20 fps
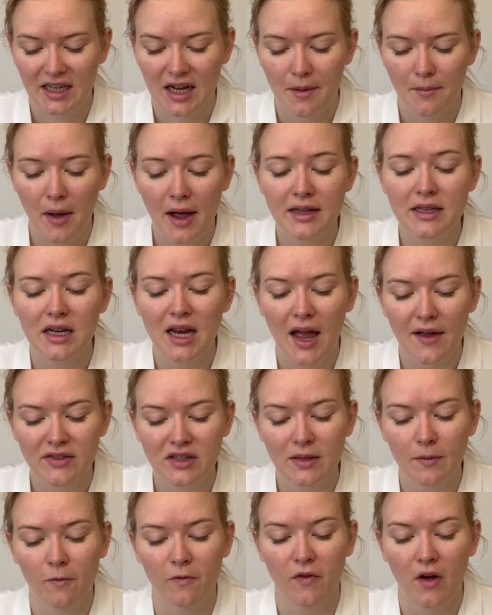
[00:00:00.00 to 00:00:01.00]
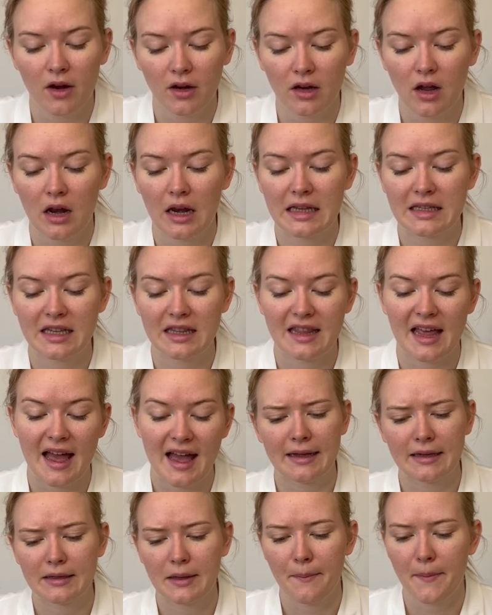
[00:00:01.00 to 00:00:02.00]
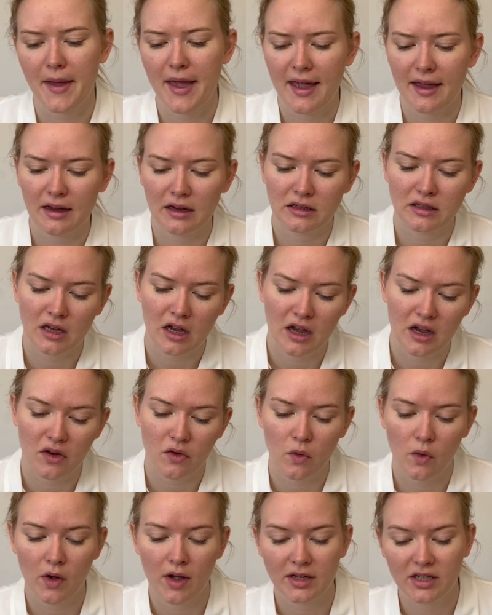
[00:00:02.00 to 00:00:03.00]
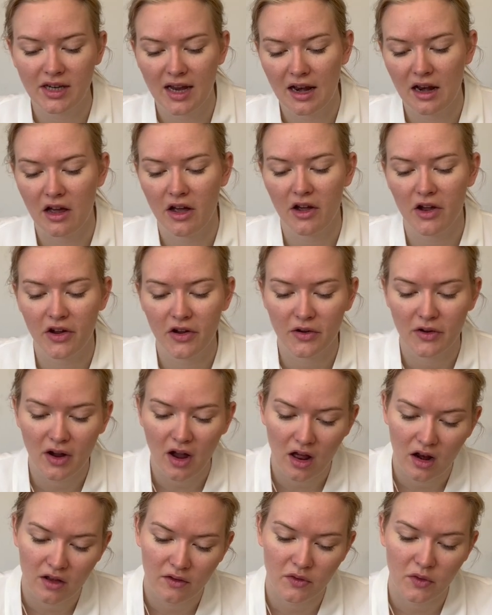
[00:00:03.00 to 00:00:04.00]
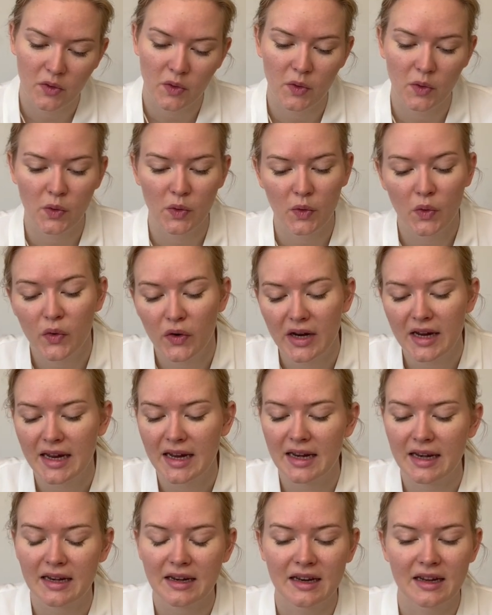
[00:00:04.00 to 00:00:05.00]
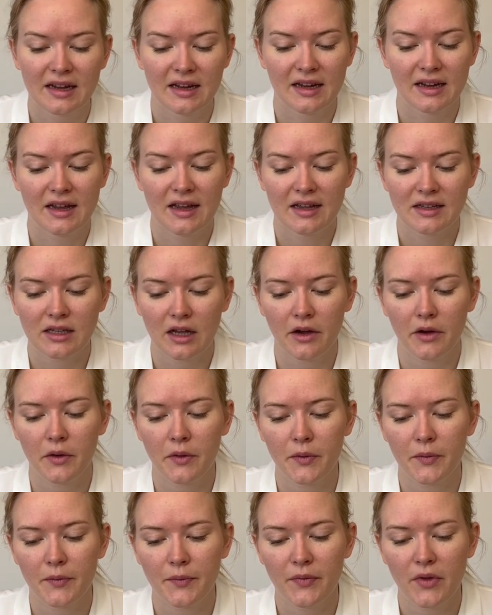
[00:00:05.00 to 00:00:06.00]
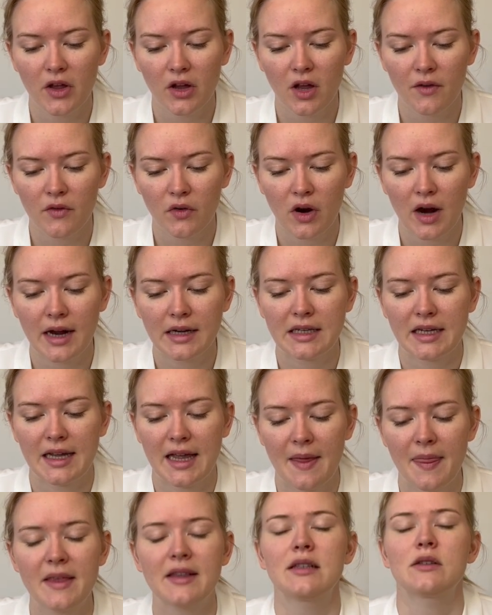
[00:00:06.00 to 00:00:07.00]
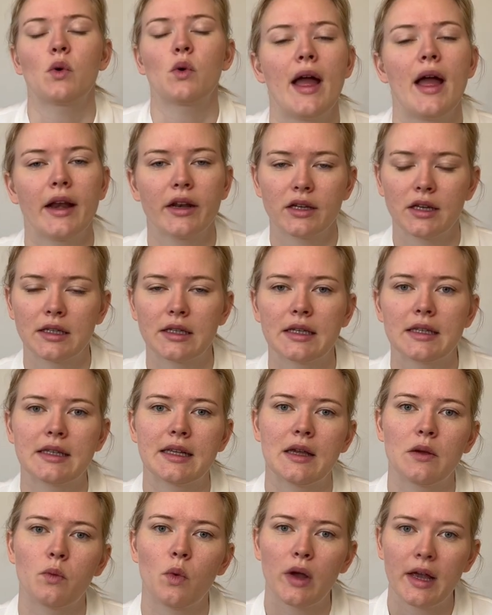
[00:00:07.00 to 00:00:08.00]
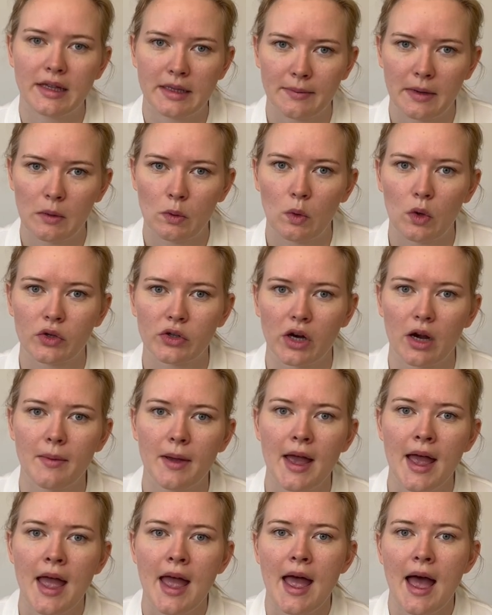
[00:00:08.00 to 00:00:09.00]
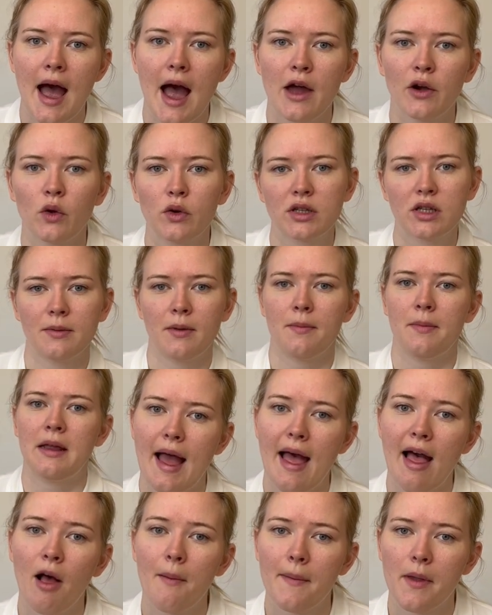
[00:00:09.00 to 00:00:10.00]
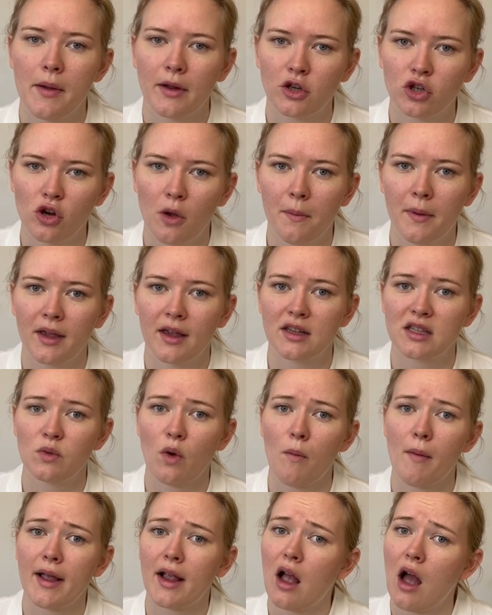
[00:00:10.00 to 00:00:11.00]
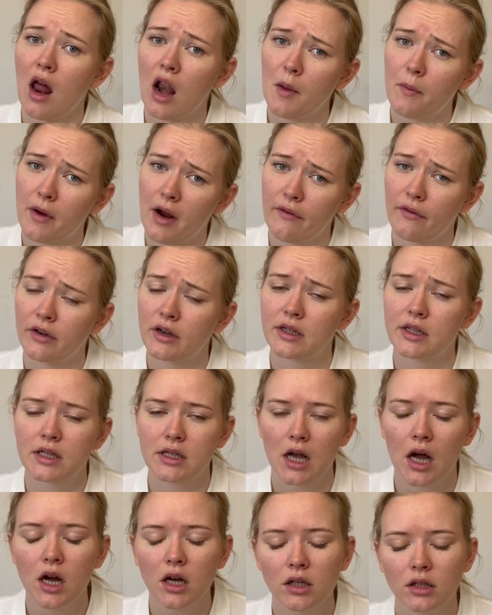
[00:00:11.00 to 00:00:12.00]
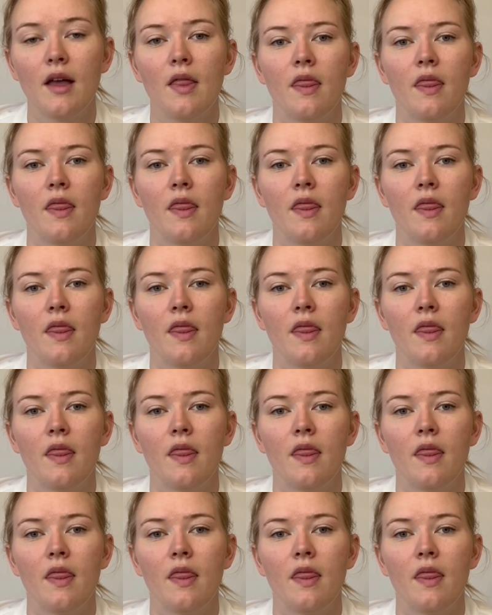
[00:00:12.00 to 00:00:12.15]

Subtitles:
But I did have some fun colours in there, so pink, turquoise, yellow, colourful, green. So a good variety, and this is interesting to see what is in my wardrobe and also maybe help me when shopping as what my colour preferences are.